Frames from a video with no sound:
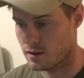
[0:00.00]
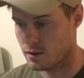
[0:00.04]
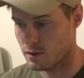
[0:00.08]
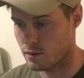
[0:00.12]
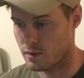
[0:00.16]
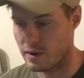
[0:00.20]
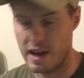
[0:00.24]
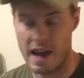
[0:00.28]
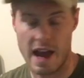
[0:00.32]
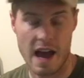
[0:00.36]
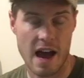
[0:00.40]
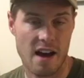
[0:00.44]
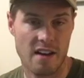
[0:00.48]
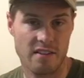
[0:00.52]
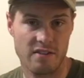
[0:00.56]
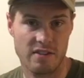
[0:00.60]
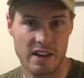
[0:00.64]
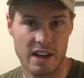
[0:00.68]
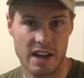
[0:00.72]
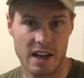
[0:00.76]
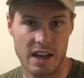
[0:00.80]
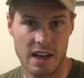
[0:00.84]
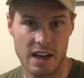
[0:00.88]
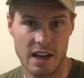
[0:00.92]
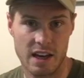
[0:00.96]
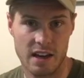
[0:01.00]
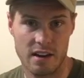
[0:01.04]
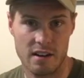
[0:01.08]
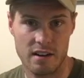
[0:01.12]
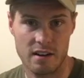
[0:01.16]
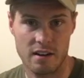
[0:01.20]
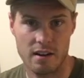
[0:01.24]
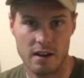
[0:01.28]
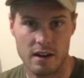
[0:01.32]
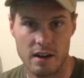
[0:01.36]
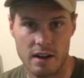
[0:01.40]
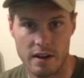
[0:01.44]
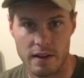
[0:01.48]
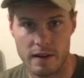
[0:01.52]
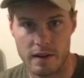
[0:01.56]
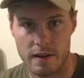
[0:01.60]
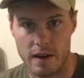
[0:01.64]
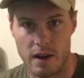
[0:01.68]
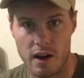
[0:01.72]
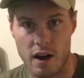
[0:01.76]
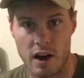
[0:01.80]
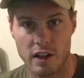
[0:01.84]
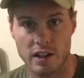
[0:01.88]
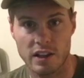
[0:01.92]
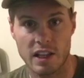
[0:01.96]
we have a
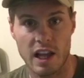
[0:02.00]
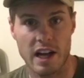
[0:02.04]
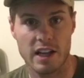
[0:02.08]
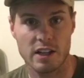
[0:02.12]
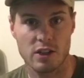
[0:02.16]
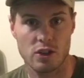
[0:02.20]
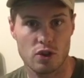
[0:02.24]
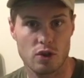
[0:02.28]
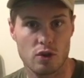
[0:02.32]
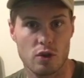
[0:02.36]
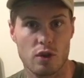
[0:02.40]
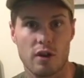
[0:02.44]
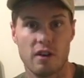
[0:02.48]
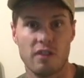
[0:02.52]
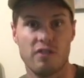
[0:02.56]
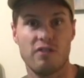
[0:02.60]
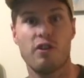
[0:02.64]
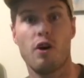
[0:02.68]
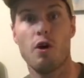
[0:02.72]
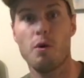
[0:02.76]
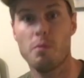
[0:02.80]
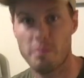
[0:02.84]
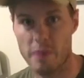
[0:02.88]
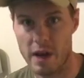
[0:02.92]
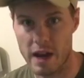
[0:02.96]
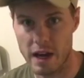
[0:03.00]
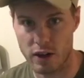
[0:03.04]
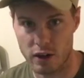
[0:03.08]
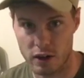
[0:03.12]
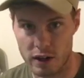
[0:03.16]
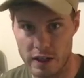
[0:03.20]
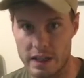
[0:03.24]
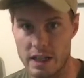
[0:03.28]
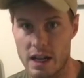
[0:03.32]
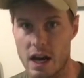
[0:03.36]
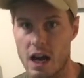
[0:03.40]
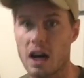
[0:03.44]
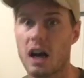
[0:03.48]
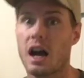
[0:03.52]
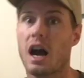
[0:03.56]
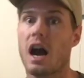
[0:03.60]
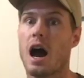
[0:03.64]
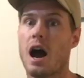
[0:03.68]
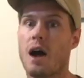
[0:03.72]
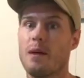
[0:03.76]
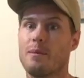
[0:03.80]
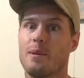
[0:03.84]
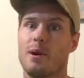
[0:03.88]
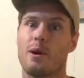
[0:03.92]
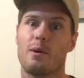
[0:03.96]
online store,
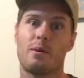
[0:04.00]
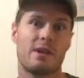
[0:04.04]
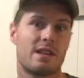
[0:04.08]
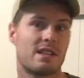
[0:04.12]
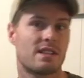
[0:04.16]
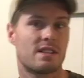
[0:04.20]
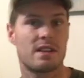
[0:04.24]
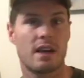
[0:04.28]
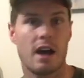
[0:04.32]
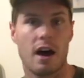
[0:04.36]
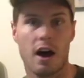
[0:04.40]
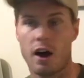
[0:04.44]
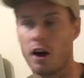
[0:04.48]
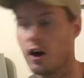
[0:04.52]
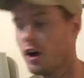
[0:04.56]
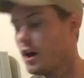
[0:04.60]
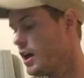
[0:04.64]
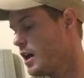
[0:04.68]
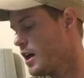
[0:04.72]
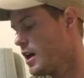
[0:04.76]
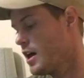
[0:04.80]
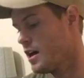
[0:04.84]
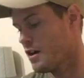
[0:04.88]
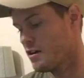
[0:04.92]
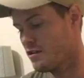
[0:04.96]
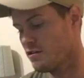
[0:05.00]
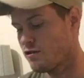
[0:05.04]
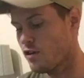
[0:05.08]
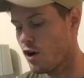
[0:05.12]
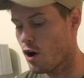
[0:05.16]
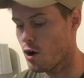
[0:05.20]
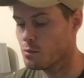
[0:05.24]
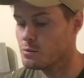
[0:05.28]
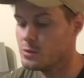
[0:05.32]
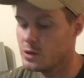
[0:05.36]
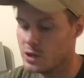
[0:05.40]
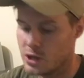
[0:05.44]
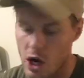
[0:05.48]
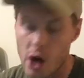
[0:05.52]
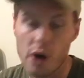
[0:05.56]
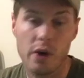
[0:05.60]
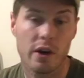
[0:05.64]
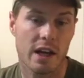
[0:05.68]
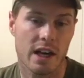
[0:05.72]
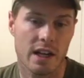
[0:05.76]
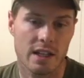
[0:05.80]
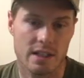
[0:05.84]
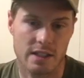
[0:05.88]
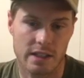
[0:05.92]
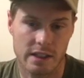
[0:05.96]
foambakery.com, where we sell foam
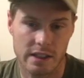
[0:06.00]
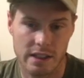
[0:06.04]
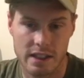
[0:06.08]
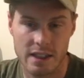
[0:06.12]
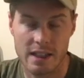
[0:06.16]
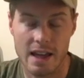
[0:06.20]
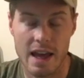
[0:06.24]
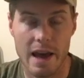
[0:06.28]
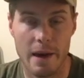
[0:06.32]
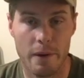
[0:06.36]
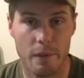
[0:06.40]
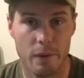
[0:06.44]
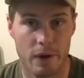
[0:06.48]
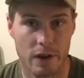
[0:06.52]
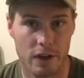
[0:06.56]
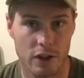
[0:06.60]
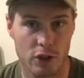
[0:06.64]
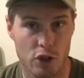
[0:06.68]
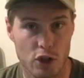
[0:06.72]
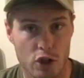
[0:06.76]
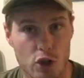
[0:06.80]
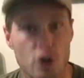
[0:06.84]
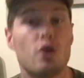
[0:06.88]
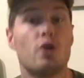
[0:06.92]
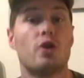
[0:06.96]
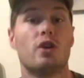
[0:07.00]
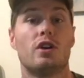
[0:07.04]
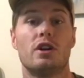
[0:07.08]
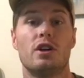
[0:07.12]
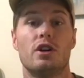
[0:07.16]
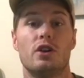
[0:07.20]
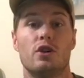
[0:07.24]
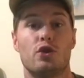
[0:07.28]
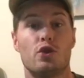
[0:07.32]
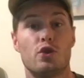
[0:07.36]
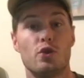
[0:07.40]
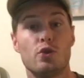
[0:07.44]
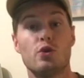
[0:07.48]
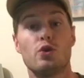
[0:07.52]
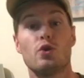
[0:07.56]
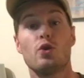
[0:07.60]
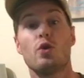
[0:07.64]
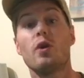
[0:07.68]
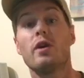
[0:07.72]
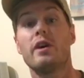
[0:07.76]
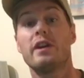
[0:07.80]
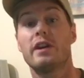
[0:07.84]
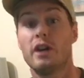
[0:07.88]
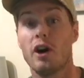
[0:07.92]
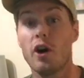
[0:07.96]
donuts, and today I wanted to do a little
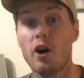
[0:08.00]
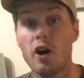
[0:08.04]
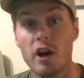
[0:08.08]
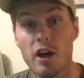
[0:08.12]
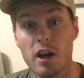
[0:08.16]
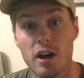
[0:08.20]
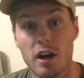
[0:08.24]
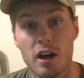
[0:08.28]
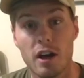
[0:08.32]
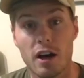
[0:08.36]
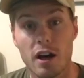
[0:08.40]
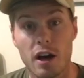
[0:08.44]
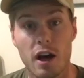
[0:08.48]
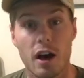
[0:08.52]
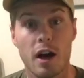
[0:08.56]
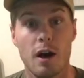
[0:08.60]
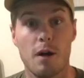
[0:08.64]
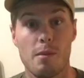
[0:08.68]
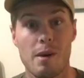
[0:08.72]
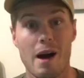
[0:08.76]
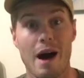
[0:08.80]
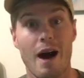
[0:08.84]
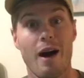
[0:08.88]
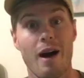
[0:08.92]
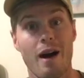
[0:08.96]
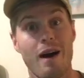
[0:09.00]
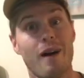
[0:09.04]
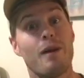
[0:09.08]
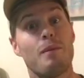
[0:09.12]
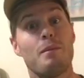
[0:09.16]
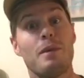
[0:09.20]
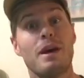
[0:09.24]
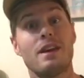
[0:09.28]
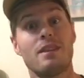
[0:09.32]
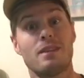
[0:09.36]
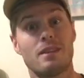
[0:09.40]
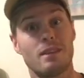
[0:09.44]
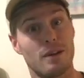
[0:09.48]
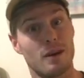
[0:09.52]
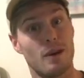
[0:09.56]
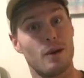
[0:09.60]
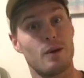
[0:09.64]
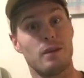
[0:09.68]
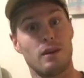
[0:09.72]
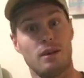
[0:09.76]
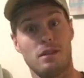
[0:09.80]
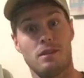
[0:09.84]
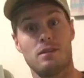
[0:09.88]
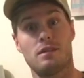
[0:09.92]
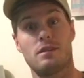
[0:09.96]
tutorial about how I make the
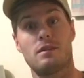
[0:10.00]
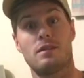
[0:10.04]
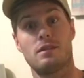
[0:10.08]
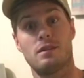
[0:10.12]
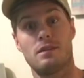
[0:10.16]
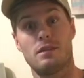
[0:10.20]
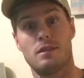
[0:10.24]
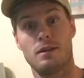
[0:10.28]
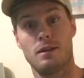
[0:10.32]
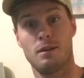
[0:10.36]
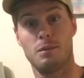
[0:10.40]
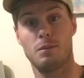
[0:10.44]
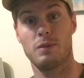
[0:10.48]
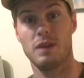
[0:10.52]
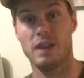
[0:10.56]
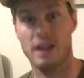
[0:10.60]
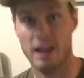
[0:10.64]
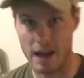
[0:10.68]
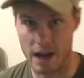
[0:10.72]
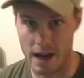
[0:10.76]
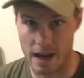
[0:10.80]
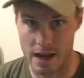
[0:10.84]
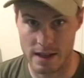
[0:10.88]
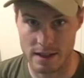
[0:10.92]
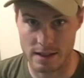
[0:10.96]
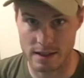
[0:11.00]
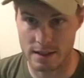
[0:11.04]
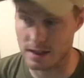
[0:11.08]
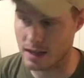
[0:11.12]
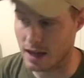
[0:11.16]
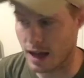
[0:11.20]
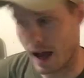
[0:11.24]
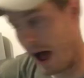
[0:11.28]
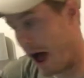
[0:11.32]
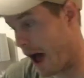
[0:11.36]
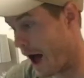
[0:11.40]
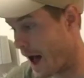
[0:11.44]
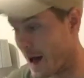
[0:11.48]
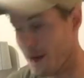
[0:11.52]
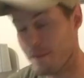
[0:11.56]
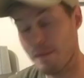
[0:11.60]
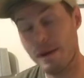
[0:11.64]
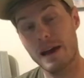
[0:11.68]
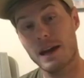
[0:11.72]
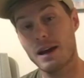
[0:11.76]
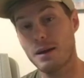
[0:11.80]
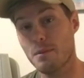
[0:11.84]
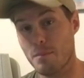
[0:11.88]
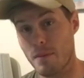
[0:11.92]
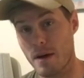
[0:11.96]
donuts because I
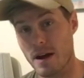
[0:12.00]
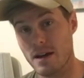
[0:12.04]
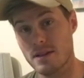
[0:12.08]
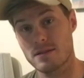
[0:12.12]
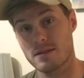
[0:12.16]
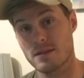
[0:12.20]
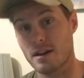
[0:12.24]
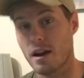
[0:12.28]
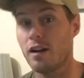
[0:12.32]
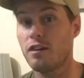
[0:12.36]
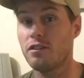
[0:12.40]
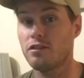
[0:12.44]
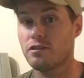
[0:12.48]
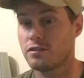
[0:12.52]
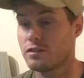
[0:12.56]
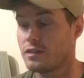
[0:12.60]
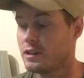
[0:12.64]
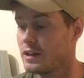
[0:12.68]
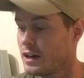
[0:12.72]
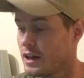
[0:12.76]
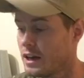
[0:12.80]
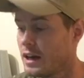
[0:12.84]
make them myself.